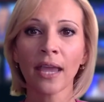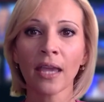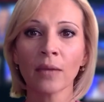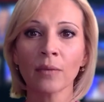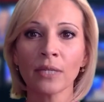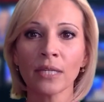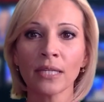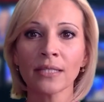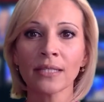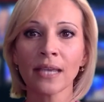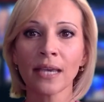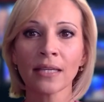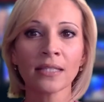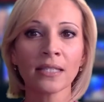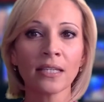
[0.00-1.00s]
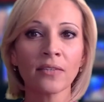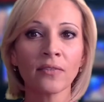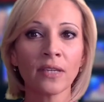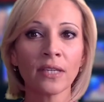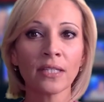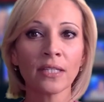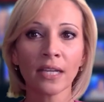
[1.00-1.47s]
AMD's
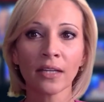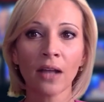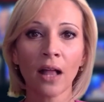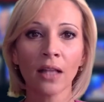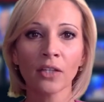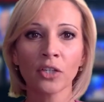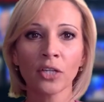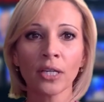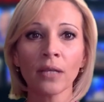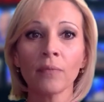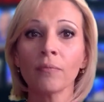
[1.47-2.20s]
SEV technology